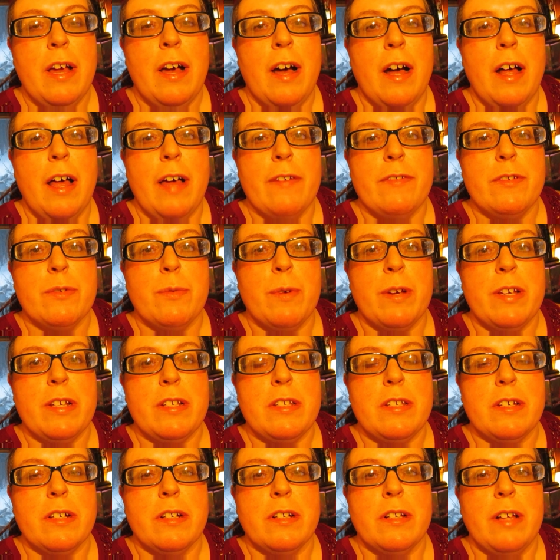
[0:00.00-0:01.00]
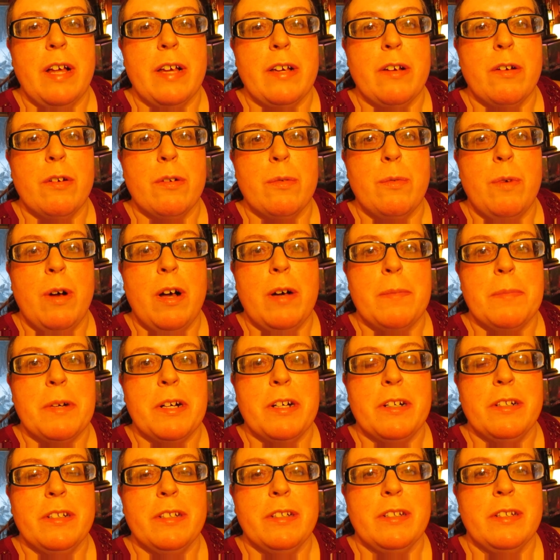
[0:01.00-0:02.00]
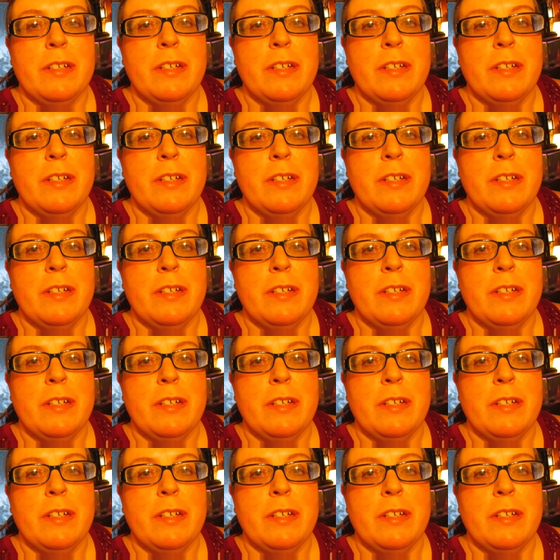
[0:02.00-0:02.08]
I'll have to wait till I go to Walmart.